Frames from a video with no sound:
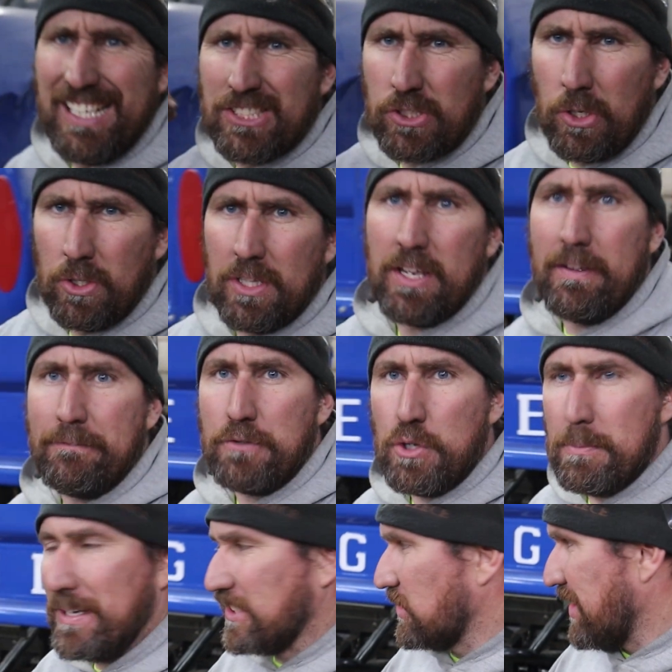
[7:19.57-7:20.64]
So only a few
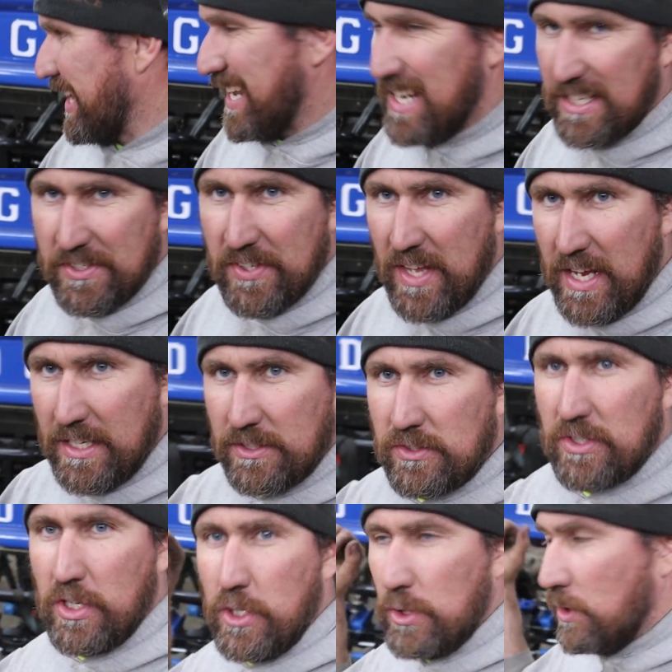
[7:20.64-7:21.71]
miscellaneous things
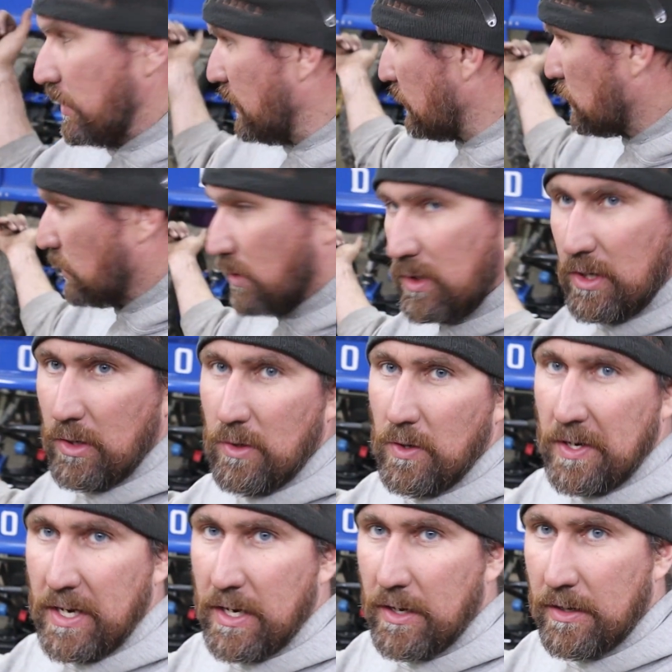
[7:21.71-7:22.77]
to do to this old girl
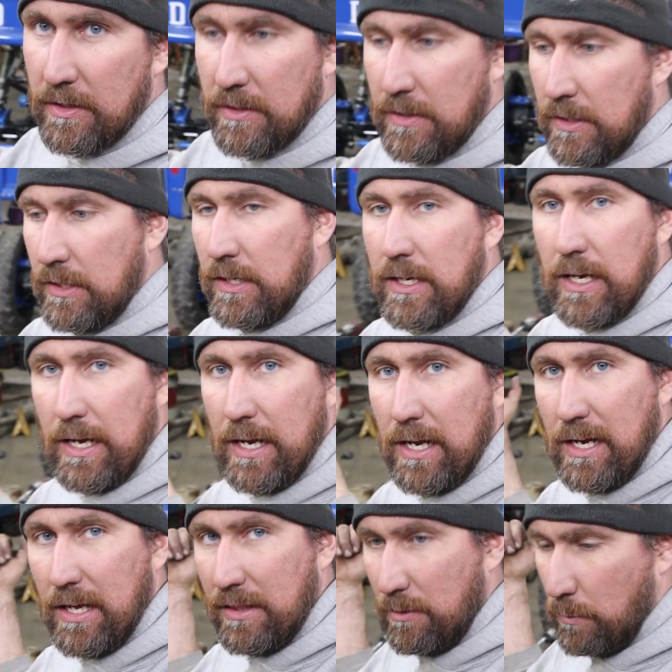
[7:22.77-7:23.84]
here,
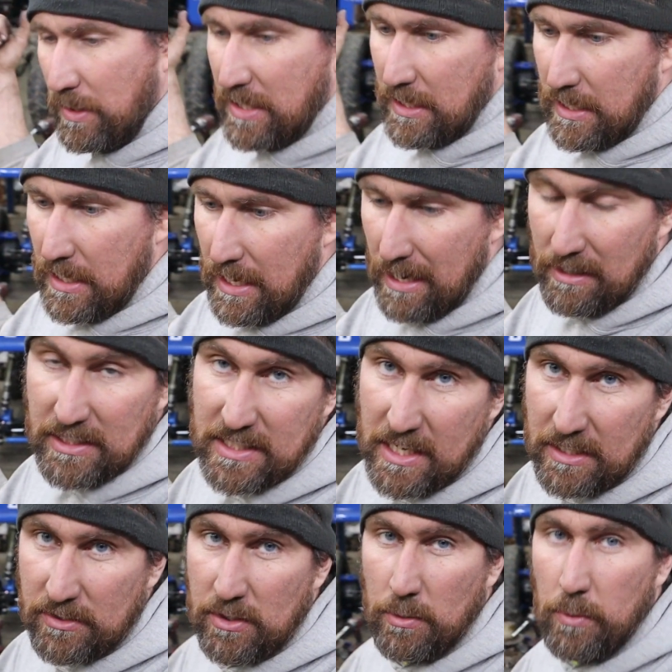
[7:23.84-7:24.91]
and then we can get out and
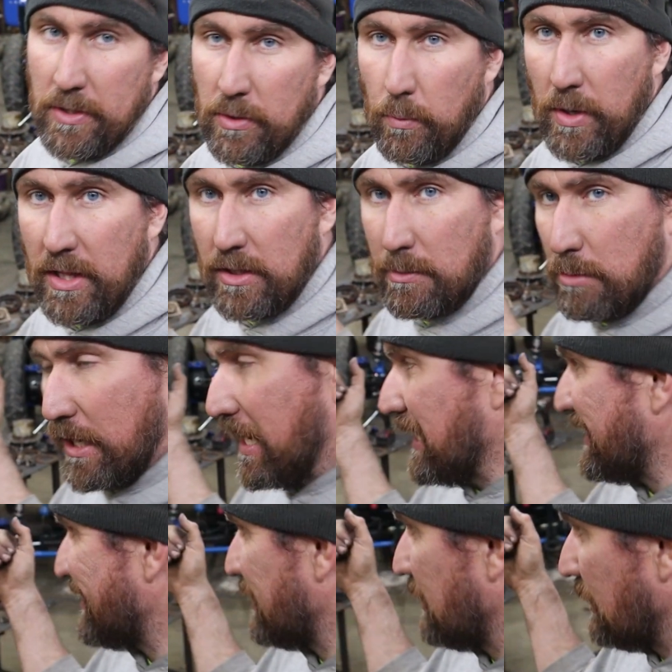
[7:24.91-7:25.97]
test it when the weather
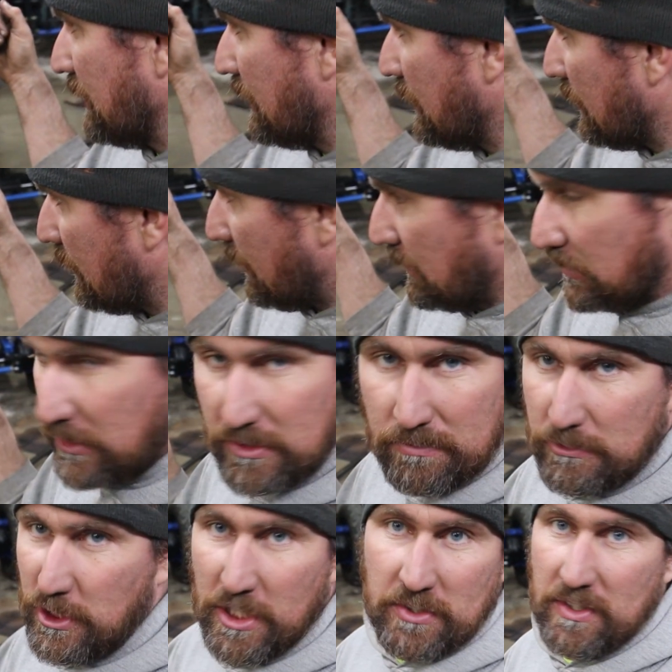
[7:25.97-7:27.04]
breaks.
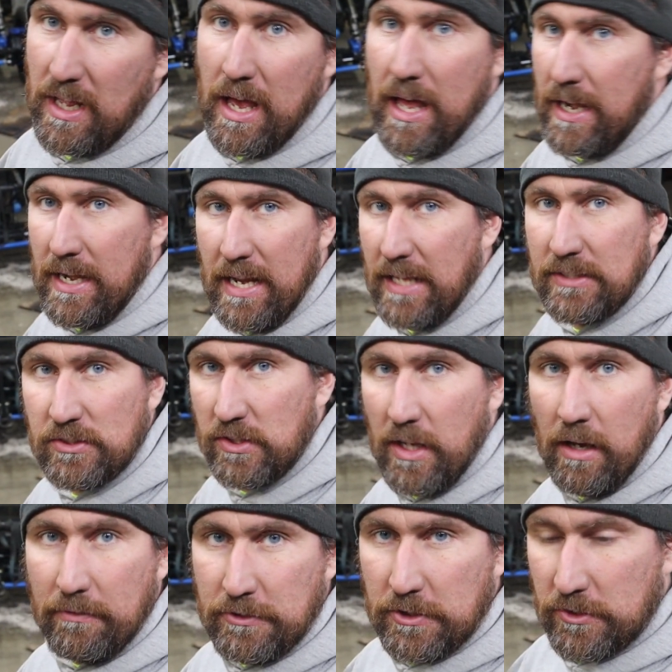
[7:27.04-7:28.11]
Just odd and end
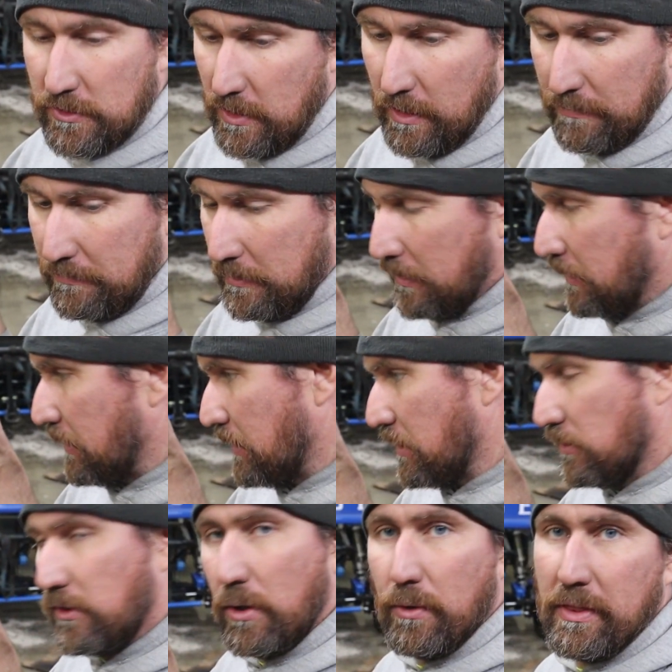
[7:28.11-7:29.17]
stuff, just stuff that you
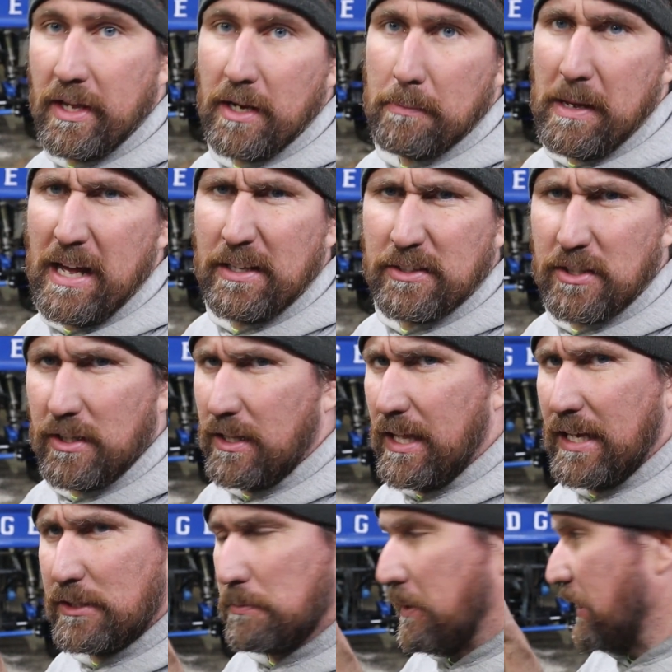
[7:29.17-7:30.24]
just don't think about until the
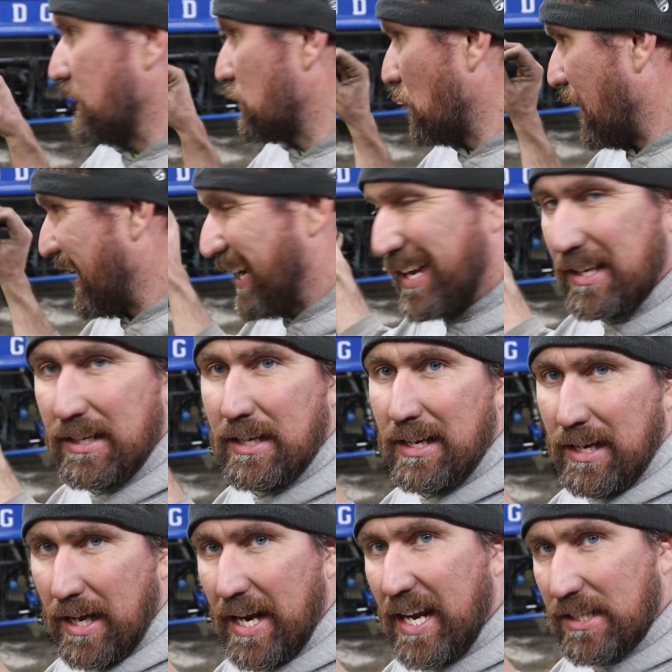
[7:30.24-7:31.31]
last minute. So I
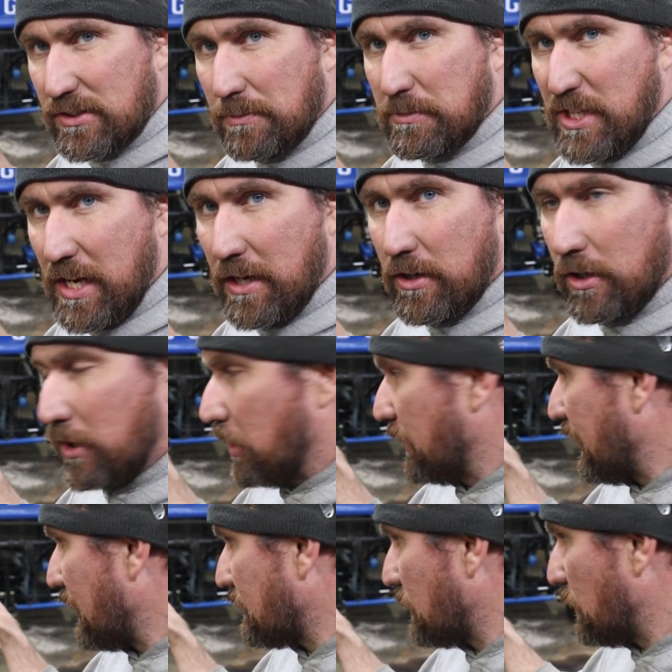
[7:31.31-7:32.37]
got some tinkering on
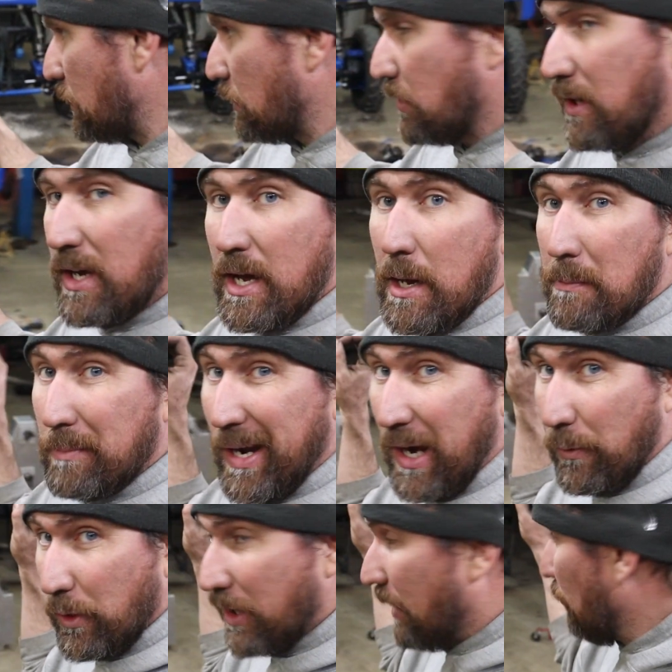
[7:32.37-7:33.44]
that to do, but I
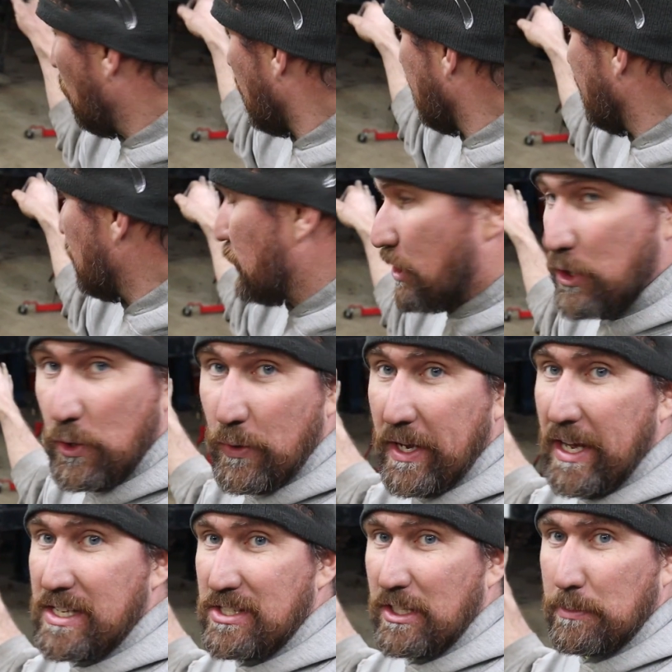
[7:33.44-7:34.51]
really wanted to show you
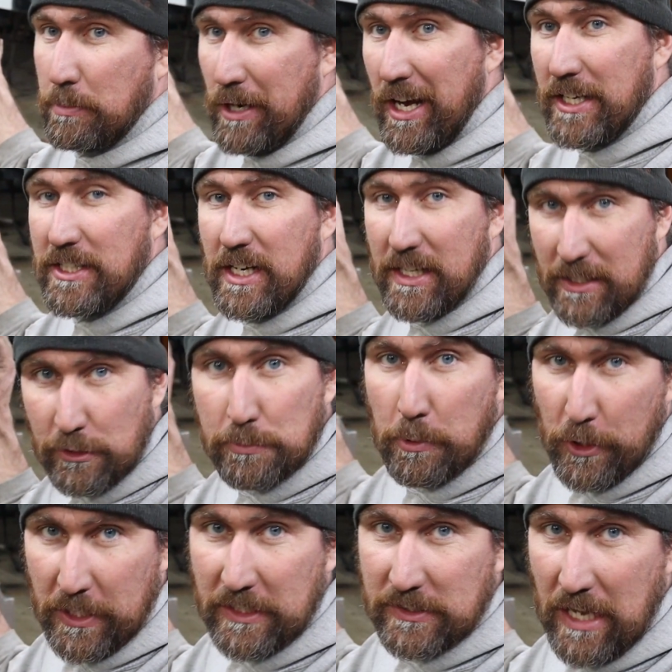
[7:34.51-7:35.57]
guys this project. I was
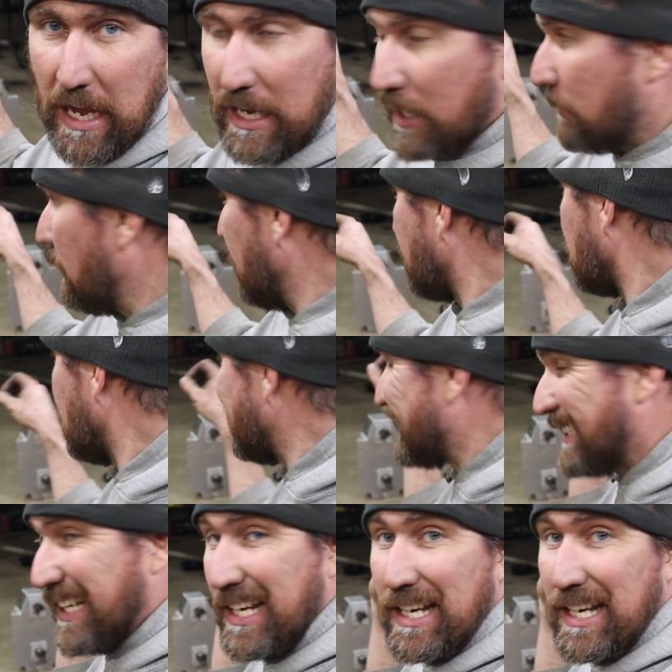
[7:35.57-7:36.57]
pretty excited about this.